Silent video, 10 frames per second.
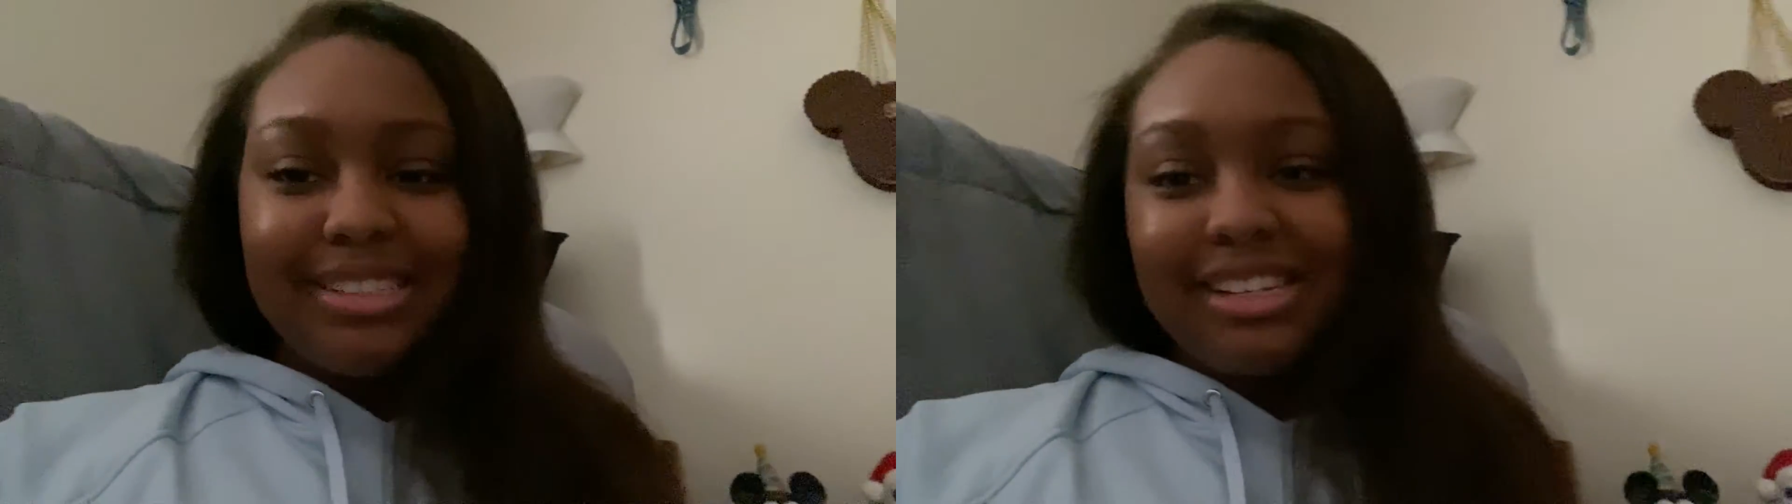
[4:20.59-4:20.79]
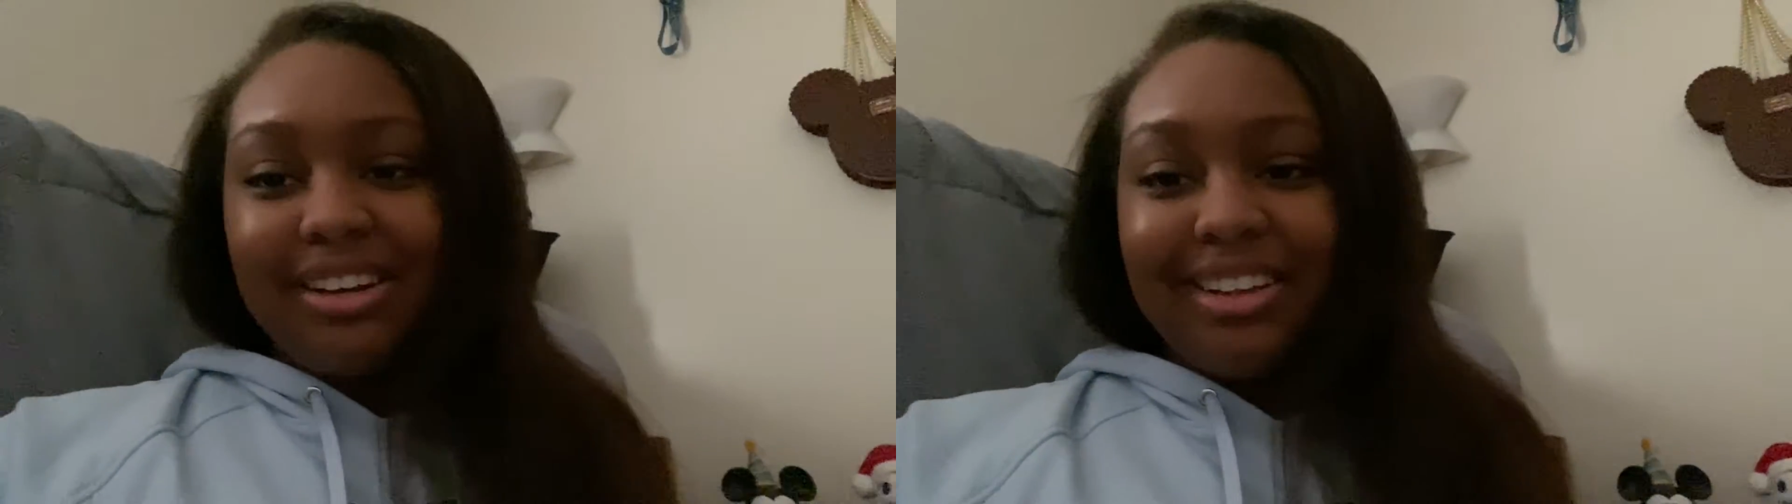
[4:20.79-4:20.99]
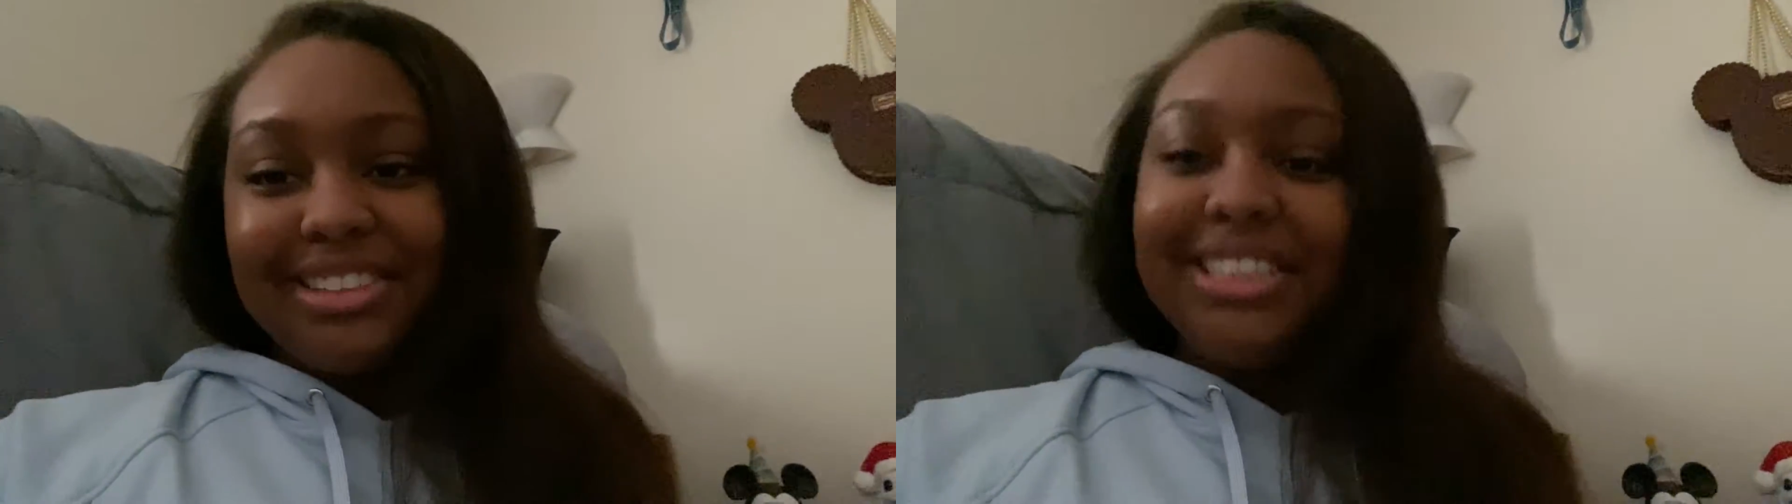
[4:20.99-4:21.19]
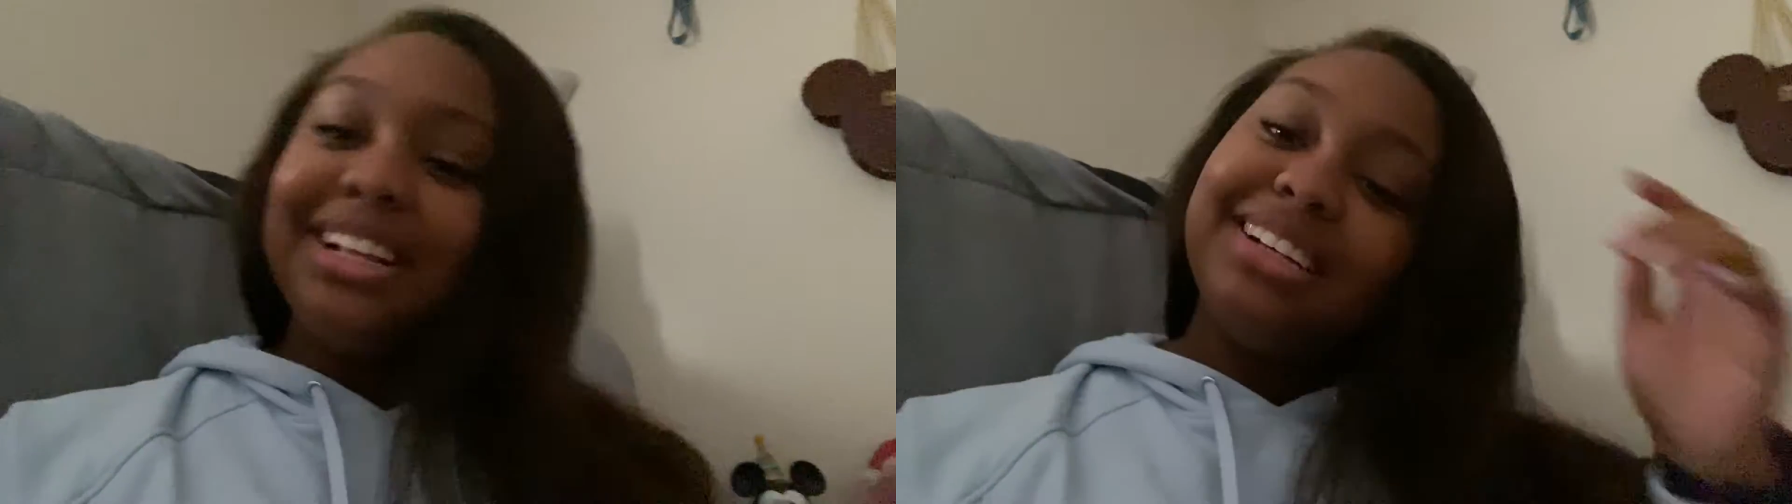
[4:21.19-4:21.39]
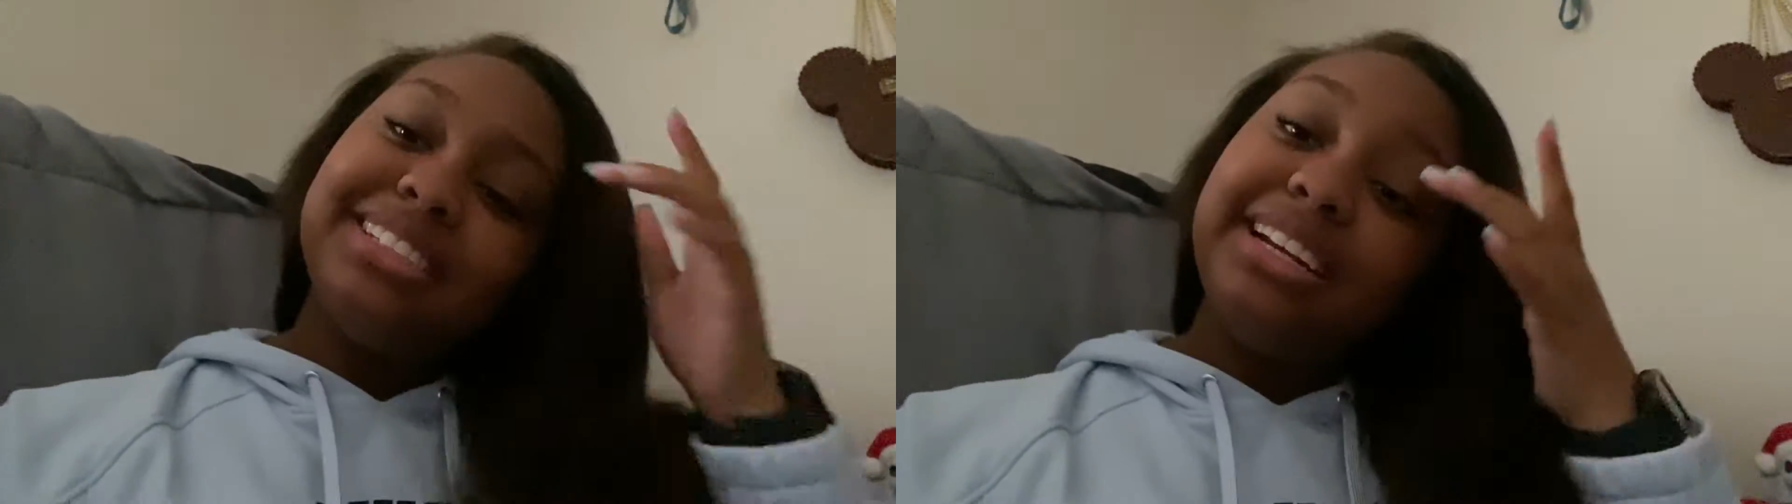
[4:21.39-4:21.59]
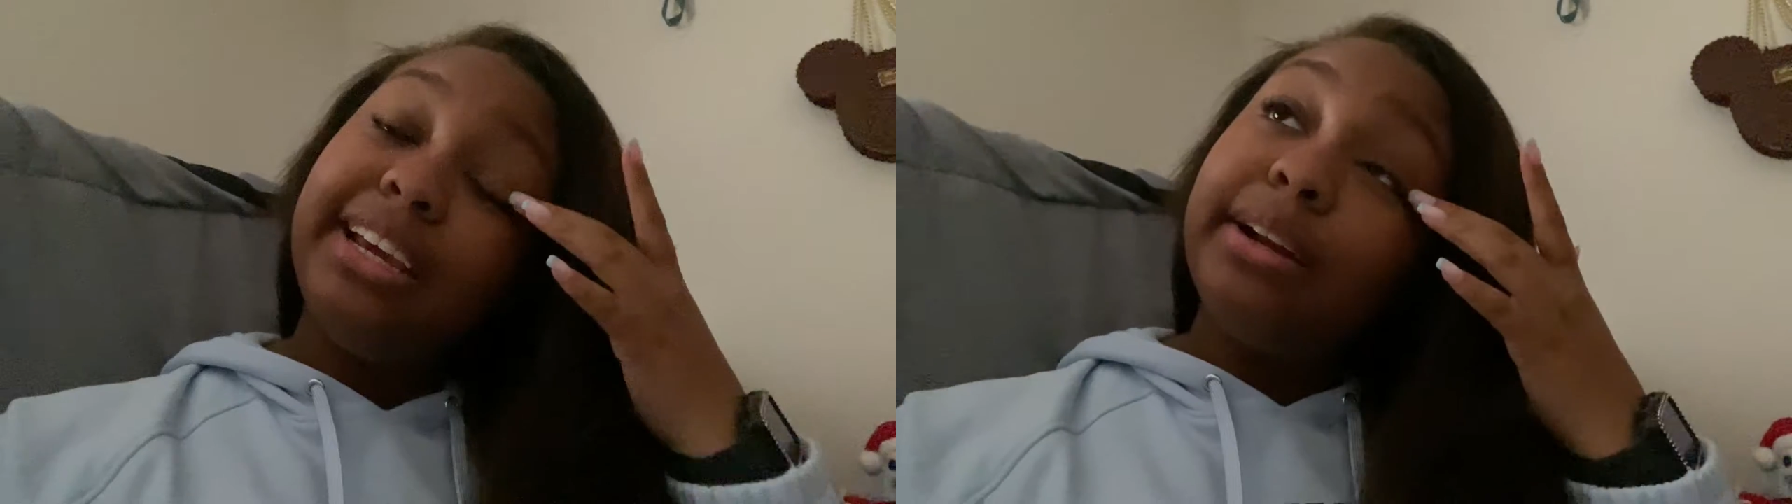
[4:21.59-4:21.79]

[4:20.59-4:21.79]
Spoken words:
psychology class today,